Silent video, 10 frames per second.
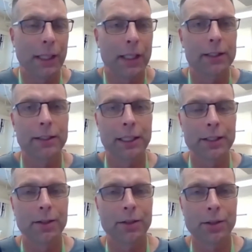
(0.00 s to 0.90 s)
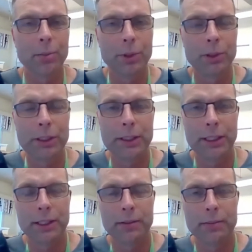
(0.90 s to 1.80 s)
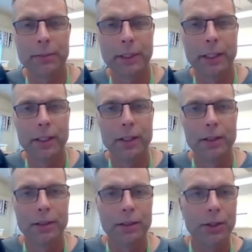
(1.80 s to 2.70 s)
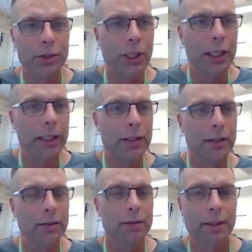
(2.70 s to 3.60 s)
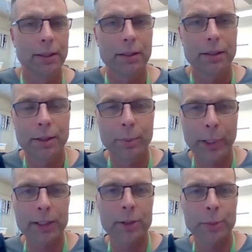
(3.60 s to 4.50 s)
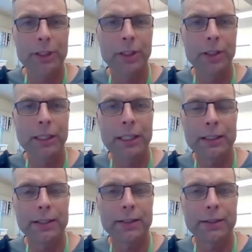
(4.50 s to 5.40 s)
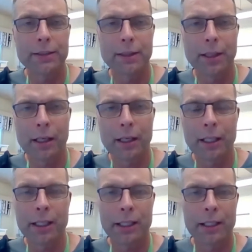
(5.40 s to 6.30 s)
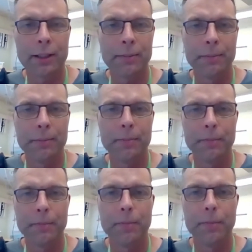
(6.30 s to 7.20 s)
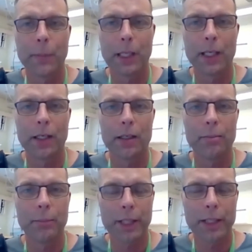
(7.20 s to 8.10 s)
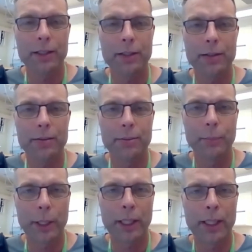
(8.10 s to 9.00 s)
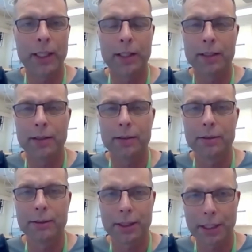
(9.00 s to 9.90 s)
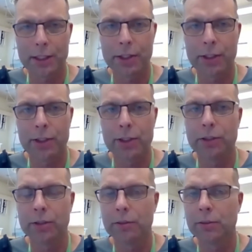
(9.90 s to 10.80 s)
to ask at your community. Usually, the best materials are made by teachers